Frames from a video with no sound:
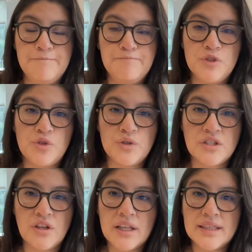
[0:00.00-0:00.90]
So it's
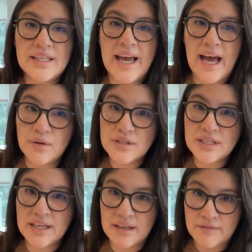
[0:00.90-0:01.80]
not the
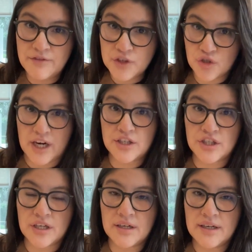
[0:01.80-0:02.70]
housing
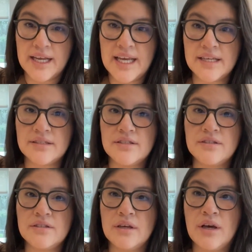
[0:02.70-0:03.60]
infrastructure.
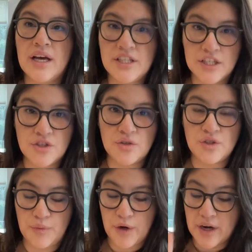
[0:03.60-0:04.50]
It's additional
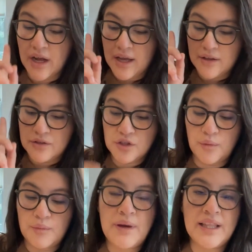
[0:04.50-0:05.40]
support.
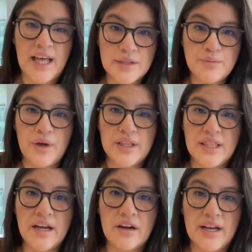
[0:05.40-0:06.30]
So my last point
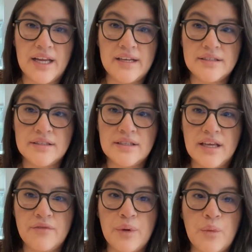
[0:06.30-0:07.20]
there is,
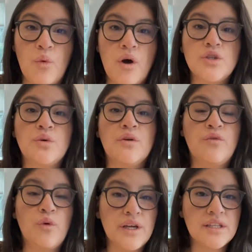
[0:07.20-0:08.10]
if we want to
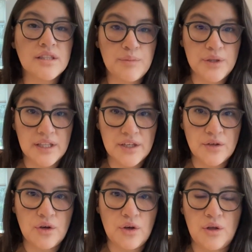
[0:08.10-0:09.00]
avoid the
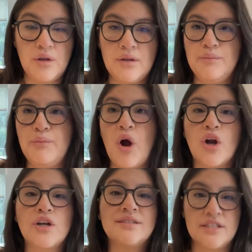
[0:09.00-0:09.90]
political
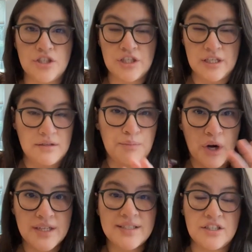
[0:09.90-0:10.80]

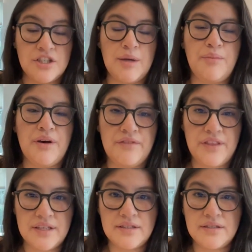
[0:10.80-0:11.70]
partisanship of
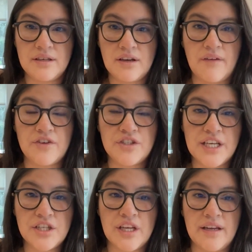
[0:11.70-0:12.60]
this
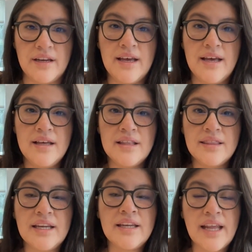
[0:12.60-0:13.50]
conversation,
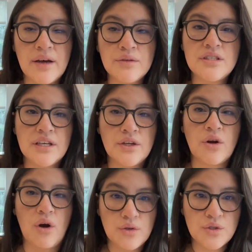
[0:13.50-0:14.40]
then announce that
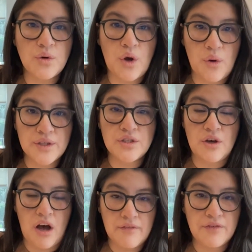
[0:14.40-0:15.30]
you're also going
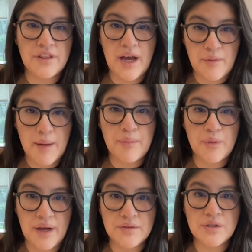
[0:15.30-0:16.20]
to offer that wraparound